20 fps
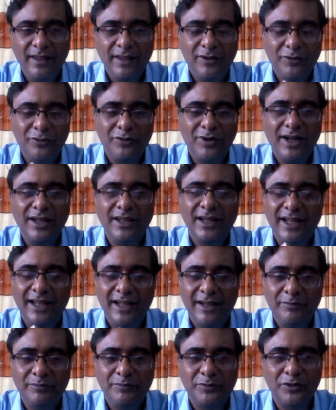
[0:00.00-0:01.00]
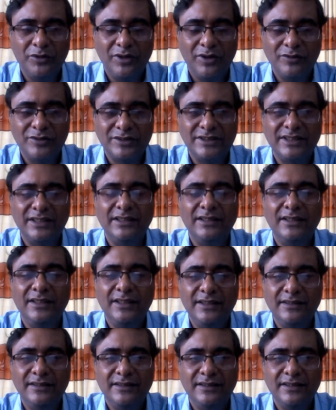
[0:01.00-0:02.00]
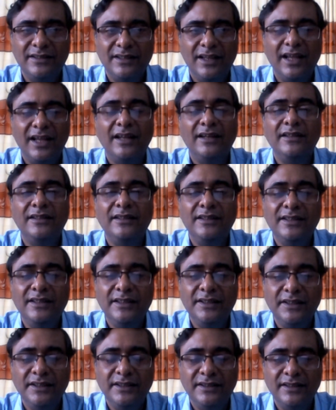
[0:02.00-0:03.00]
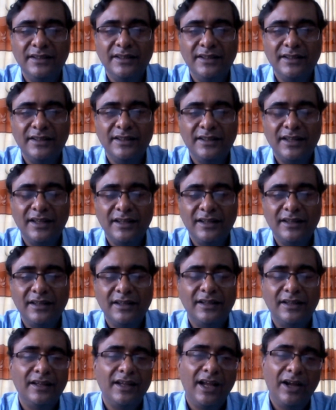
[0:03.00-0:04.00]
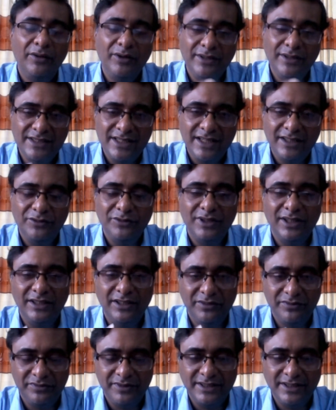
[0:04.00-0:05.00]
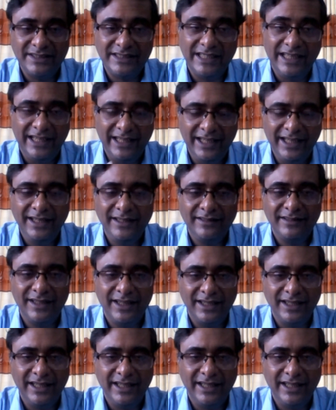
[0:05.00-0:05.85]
why I am pronouncing heat and heat. I will tell you the difference again and